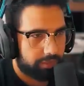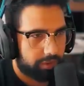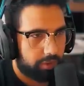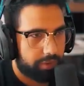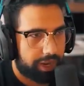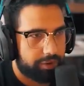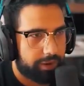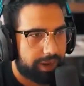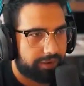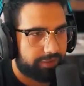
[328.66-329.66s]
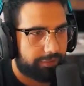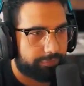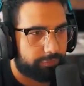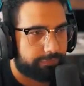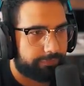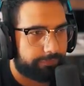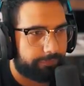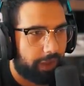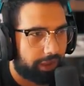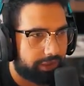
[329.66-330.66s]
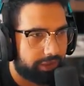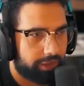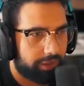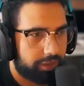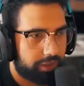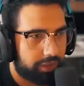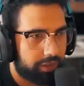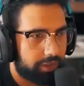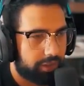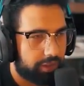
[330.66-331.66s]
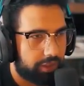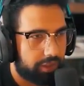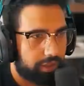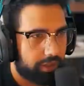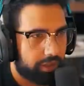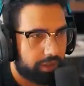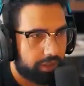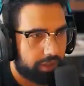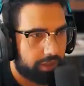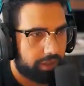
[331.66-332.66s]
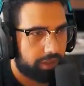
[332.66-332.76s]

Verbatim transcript: Oh, now your head is off too. Fuck. Not gonna stop. That's crap.